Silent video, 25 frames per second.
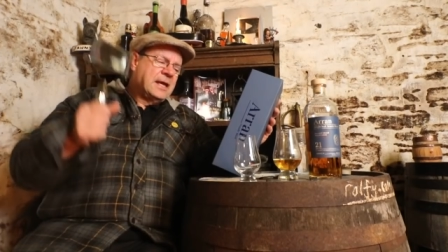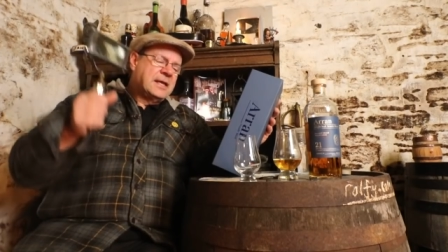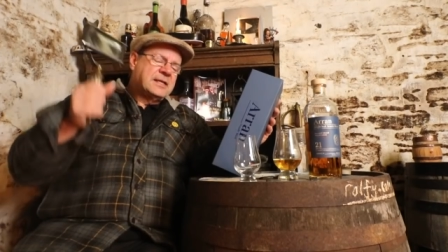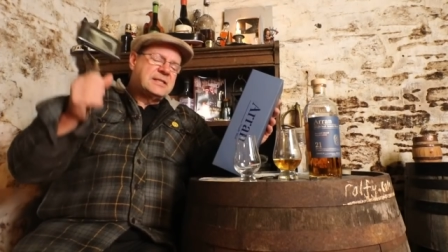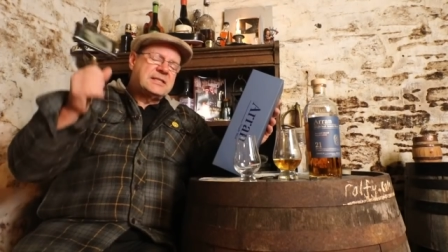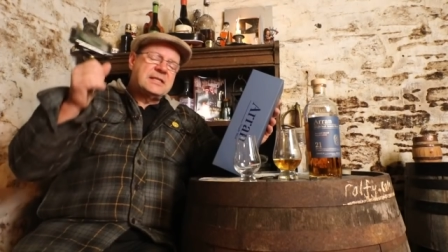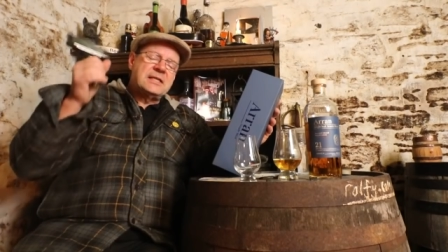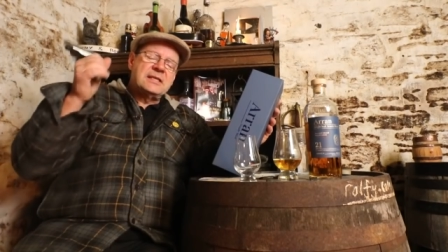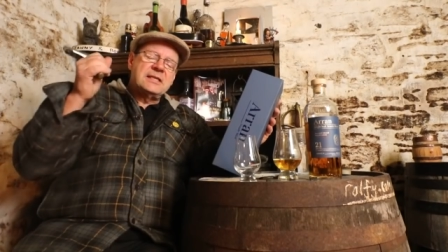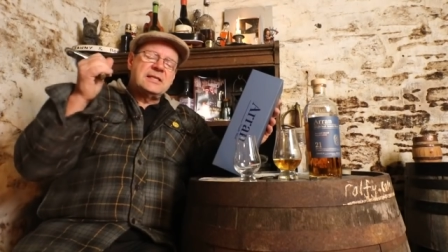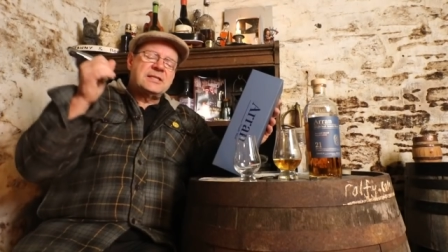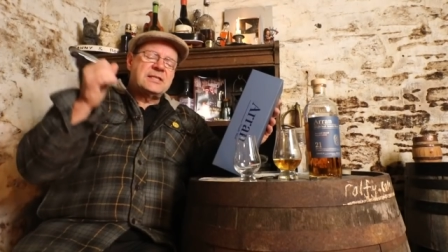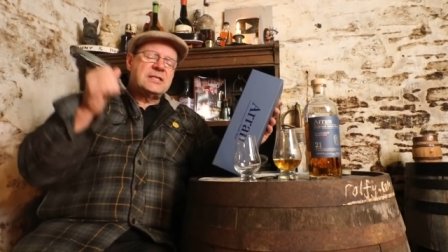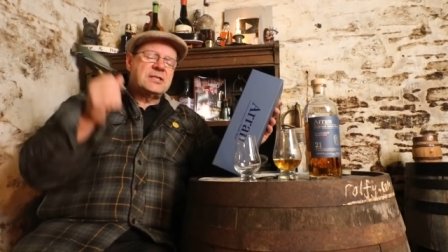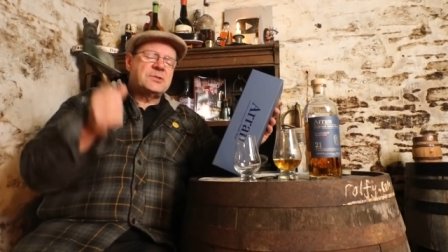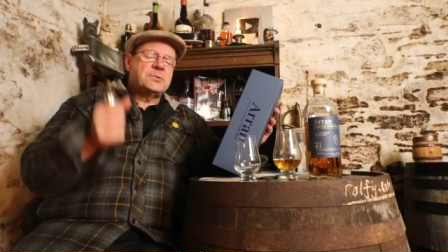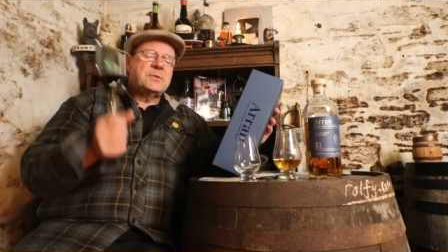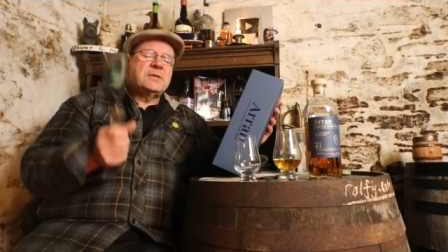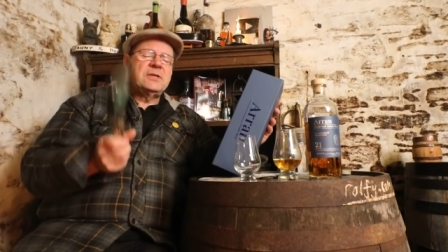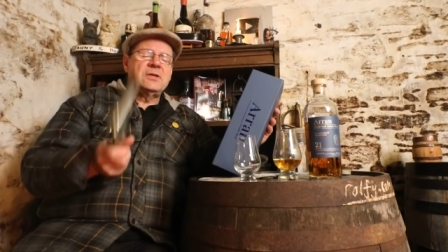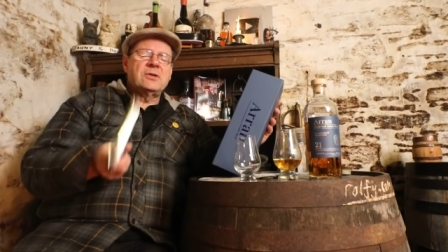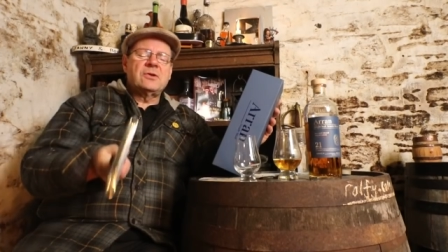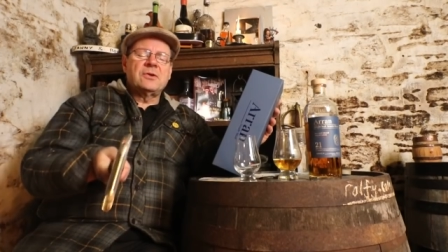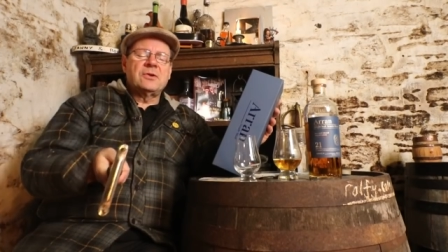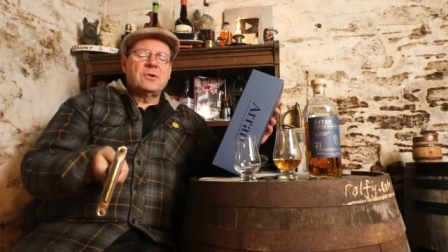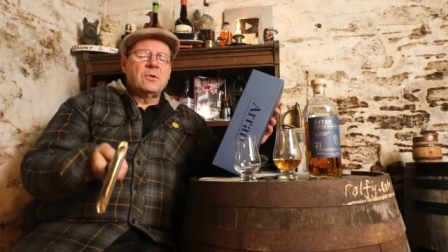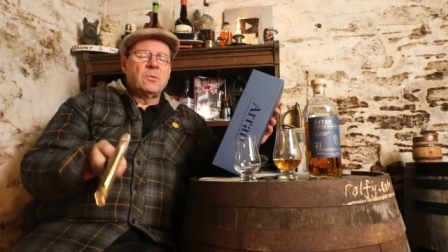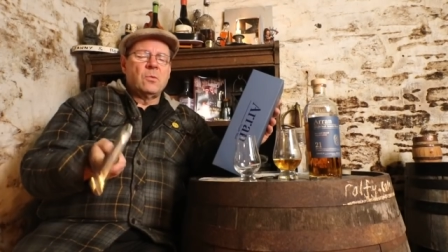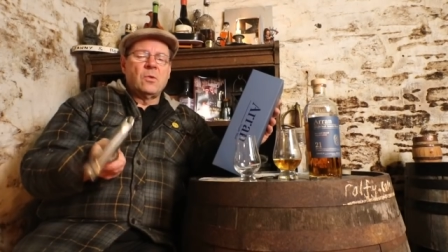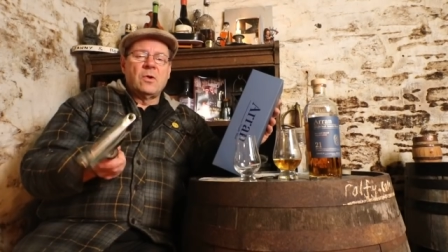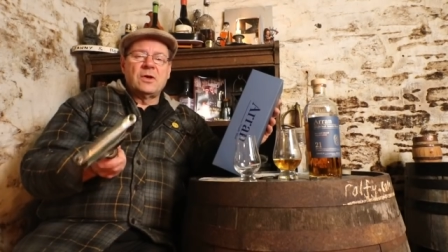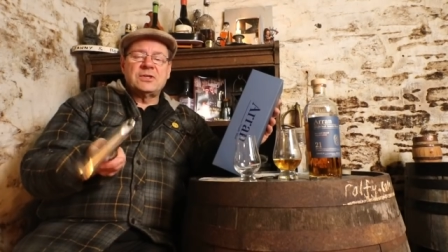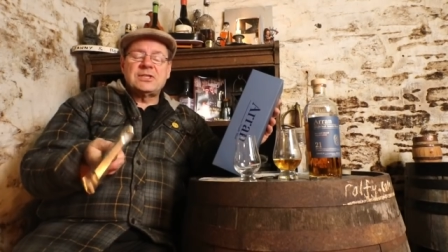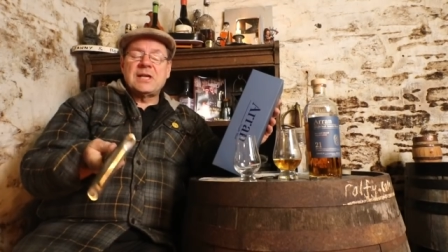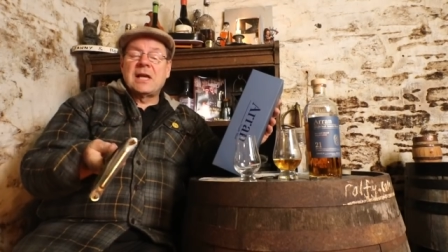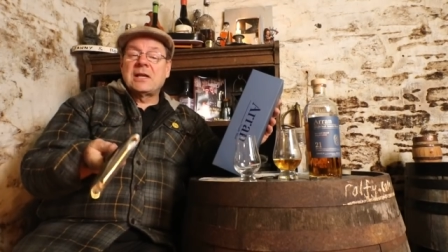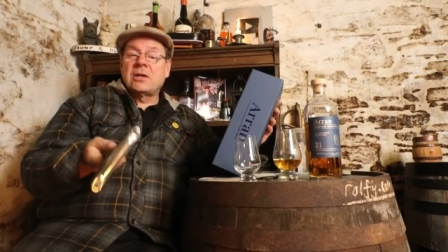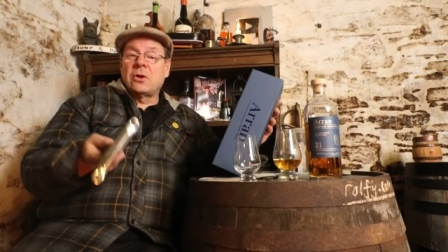See, this is what you got to
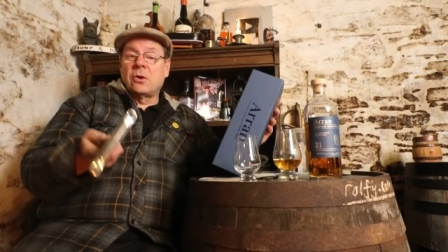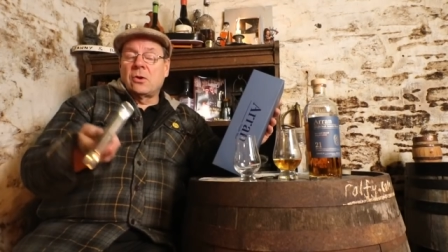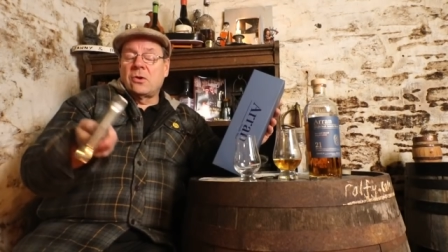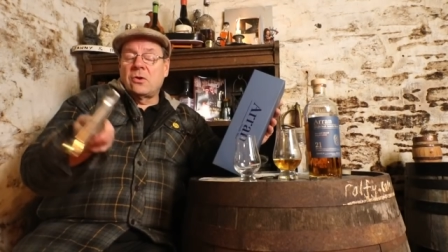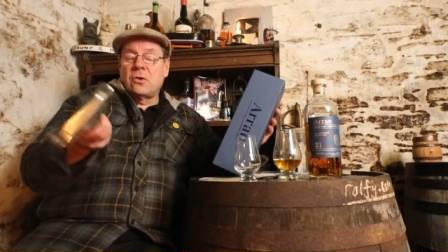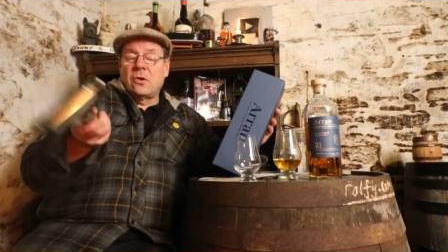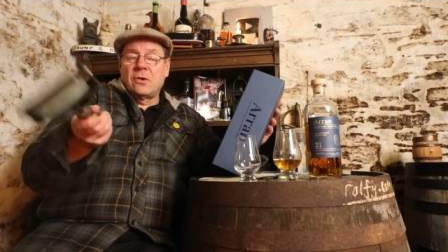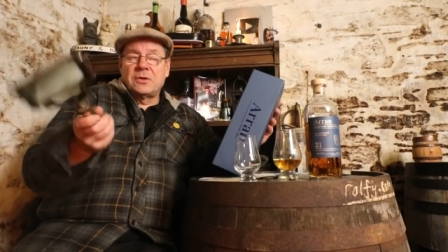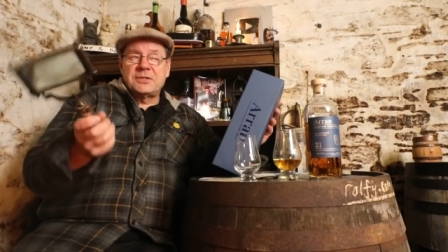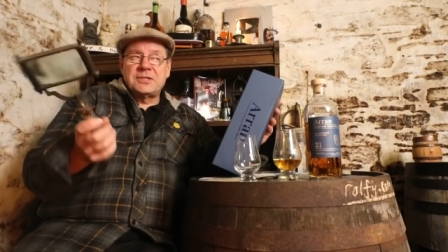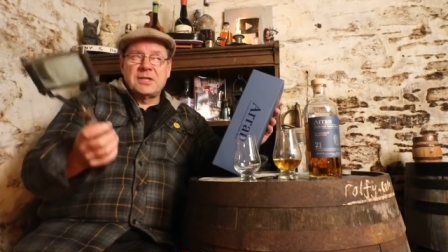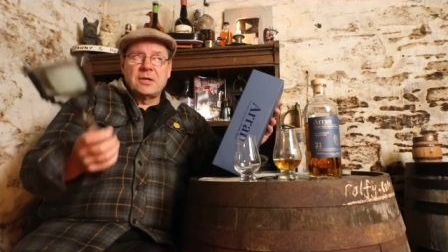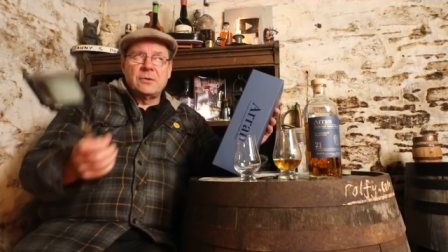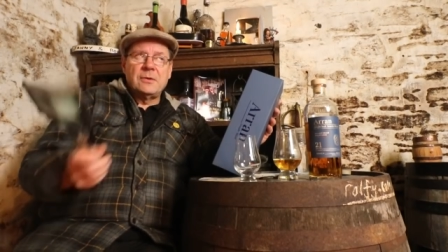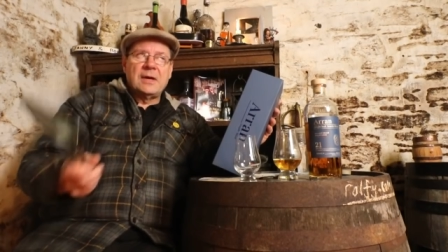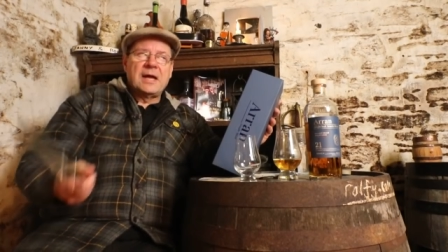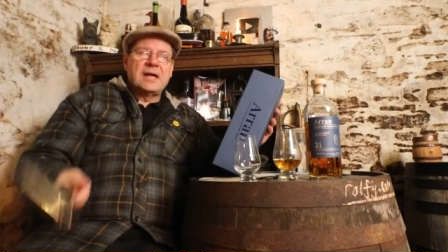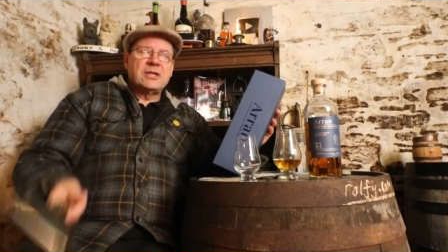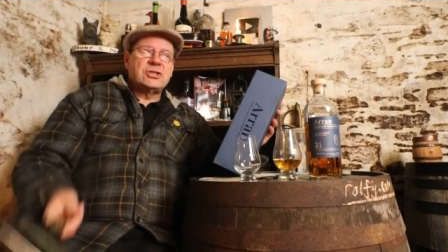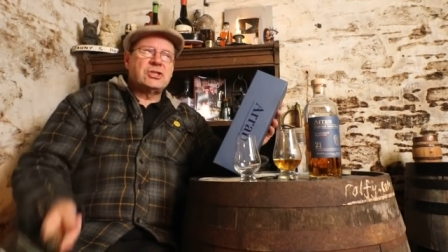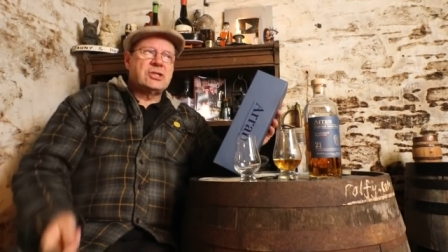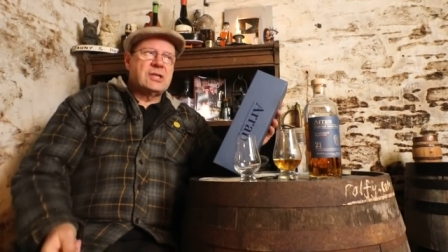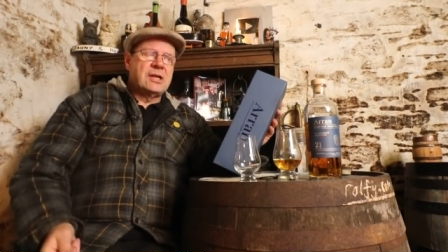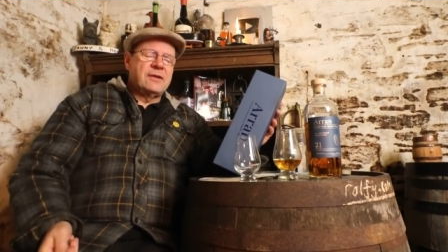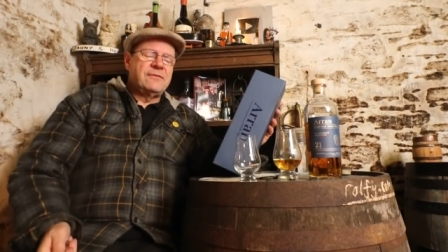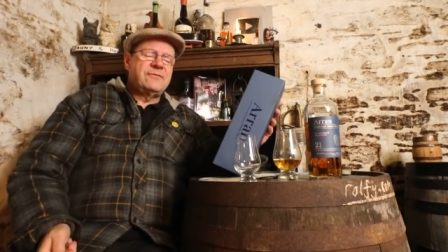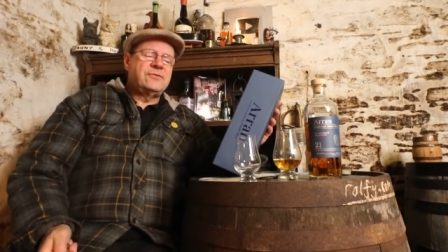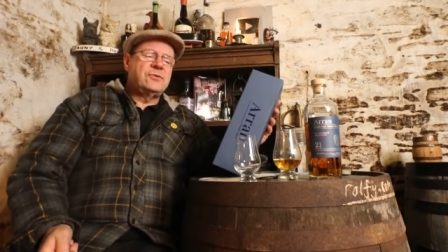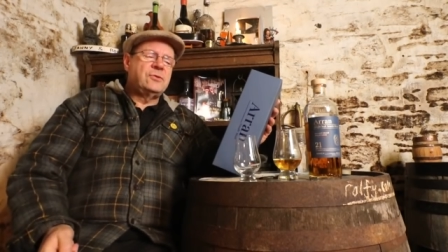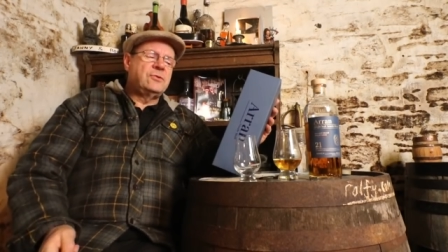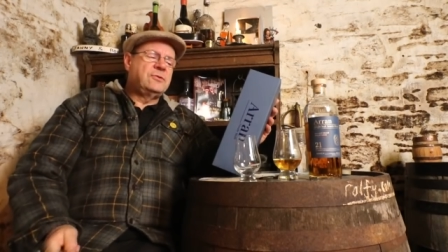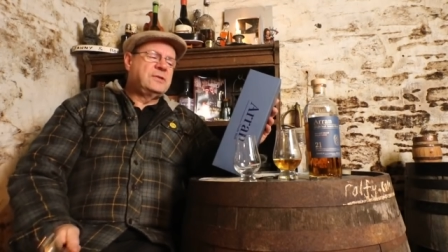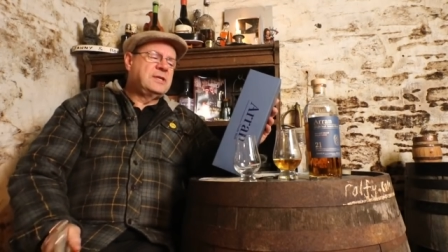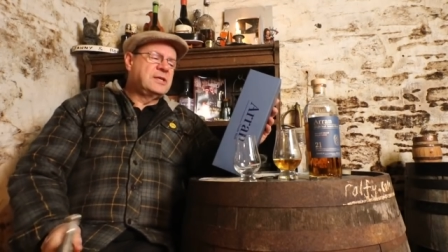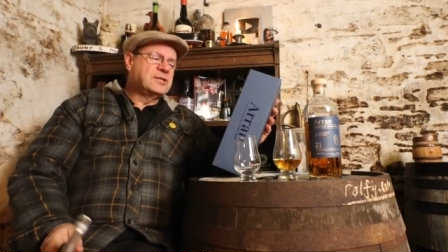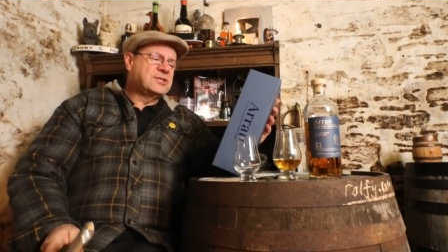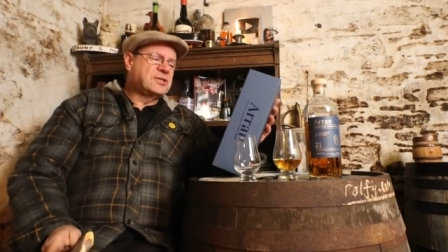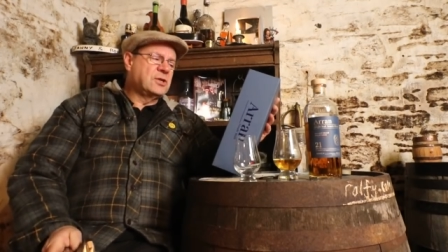watch. I got caught out actually a
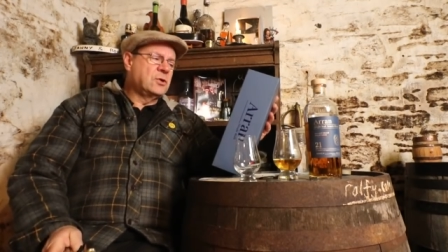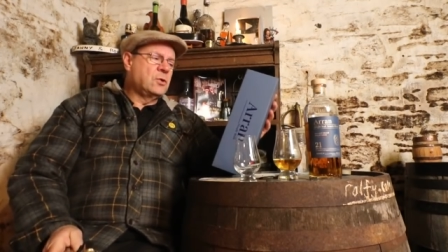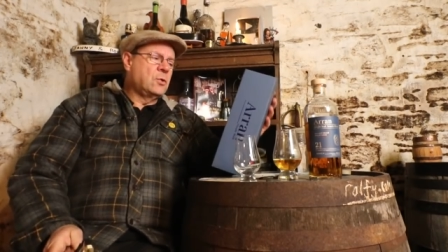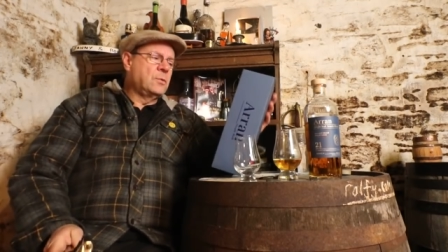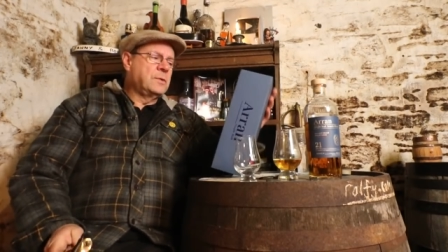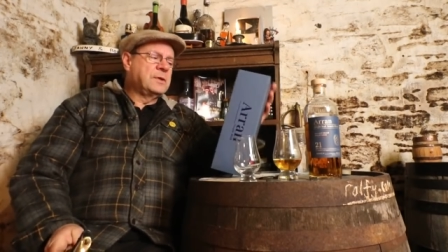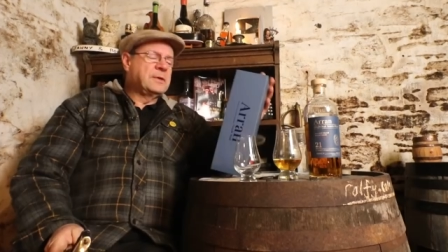few years ago